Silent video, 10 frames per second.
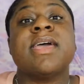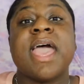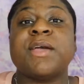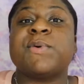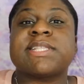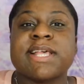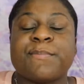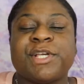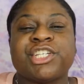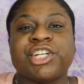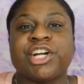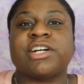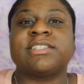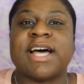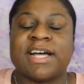Hey, what's up? It's your
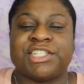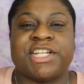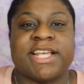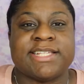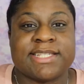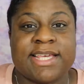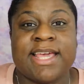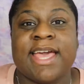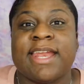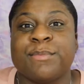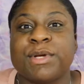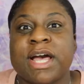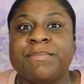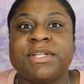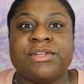girl Dajenaec, and I'm
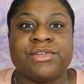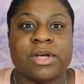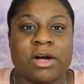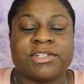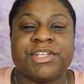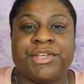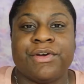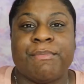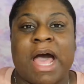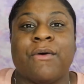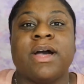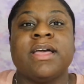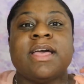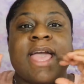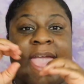coming to talk to you about
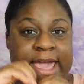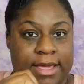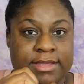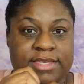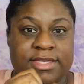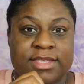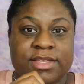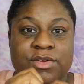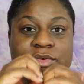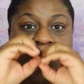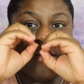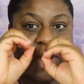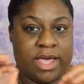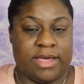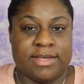8
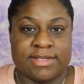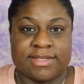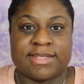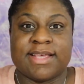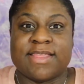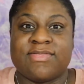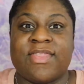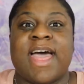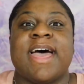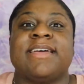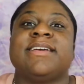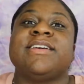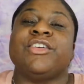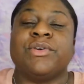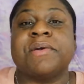ways that
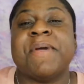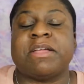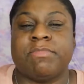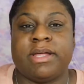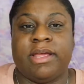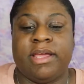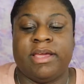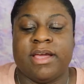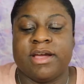you can make money